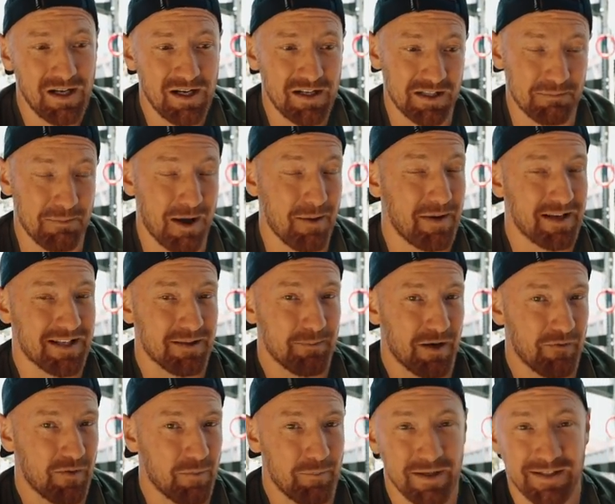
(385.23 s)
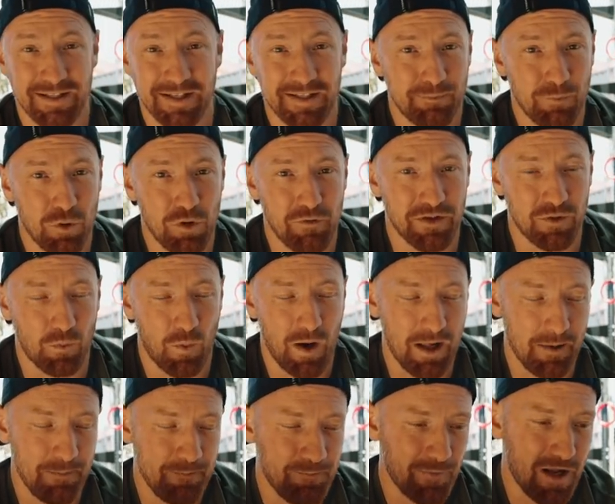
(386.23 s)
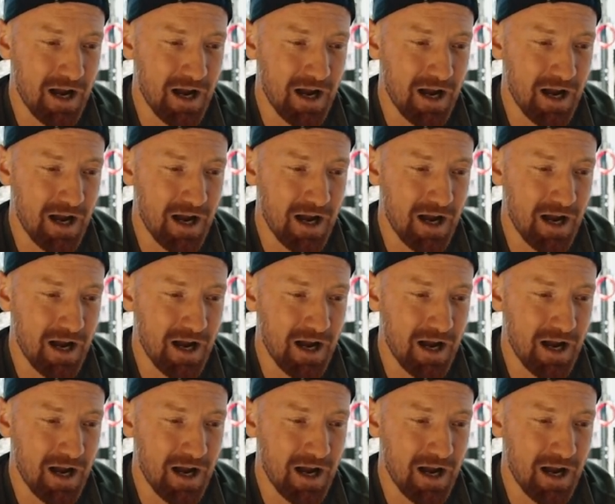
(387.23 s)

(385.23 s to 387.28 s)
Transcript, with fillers: so maybe it's a bit of a business move as well.